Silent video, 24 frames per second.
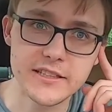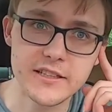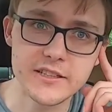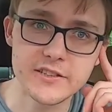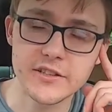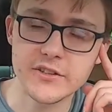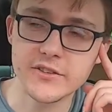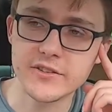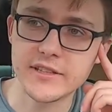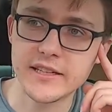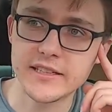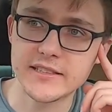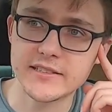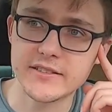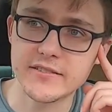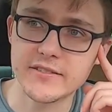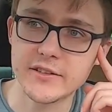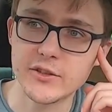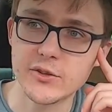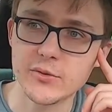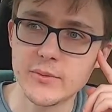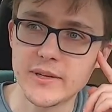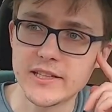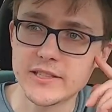and I don't
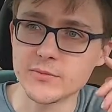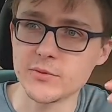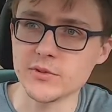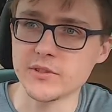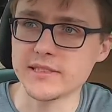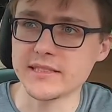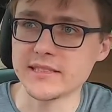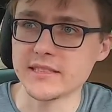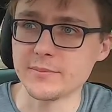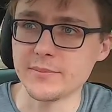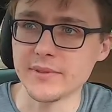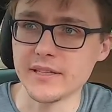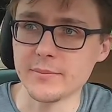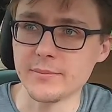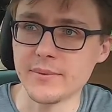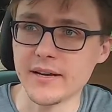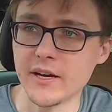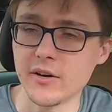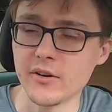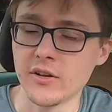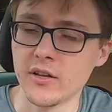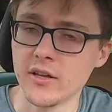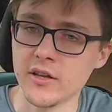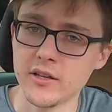necessarily always want it to be
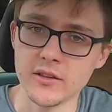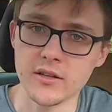about